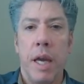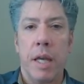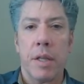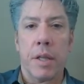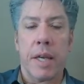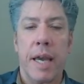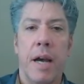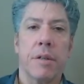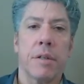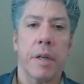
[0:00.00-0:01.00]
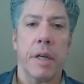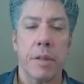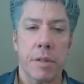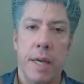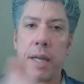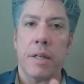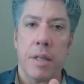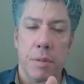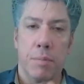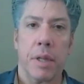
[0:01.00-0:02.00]
and then the counter is that
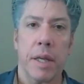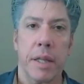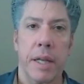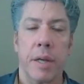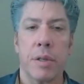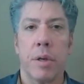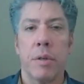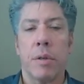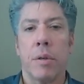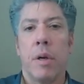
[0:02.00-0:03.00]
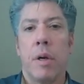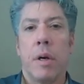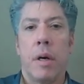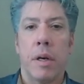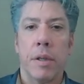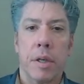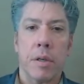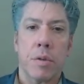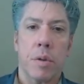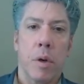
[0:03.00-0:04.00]
display that I showed you on the
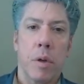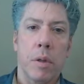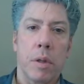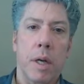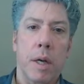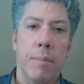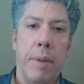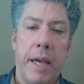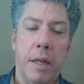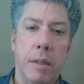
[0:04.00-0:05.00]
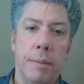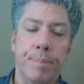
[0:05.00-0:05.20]
control uh, panel.